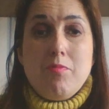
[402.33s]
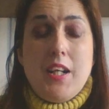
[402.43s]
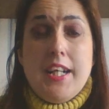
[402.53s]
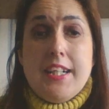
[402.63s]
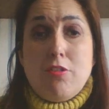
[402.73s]

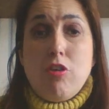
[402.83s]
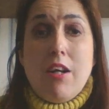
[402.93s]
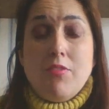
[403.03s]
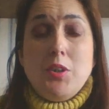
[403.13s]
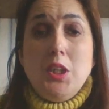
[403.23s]
Uh,
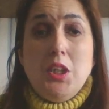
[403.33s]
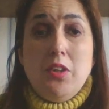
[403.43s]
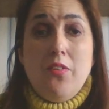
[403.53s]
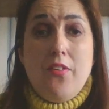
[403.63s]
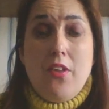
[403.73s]
Travel
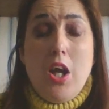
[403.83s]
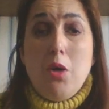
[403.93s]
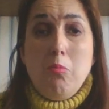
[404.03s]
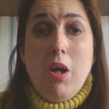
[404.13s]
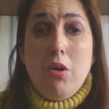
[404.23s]
News
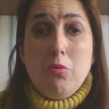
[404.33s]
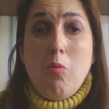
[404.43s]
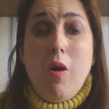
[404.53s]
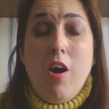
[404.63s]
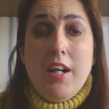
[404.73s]
uh,
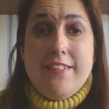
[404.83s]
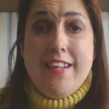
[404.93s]
Worldwide